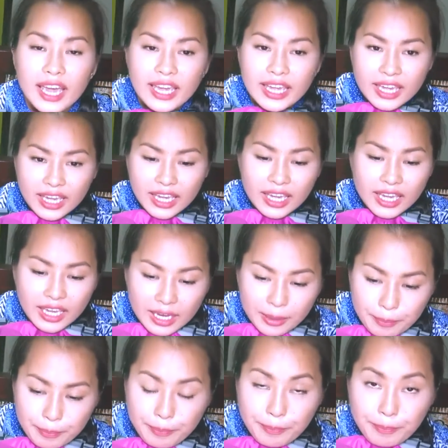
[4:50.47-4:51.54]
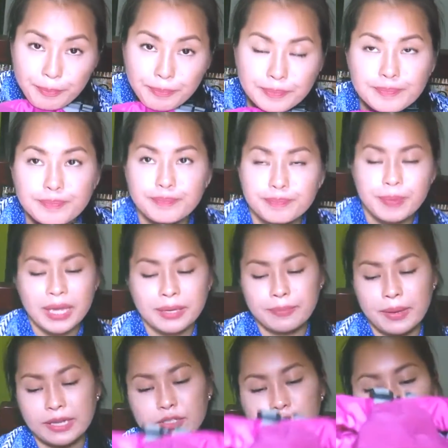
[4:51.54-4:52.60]
a
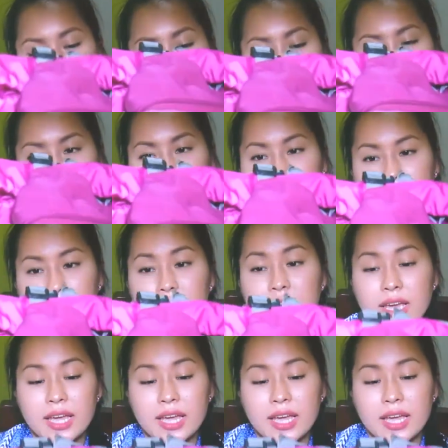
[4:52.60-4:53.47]
backpacker's backpack.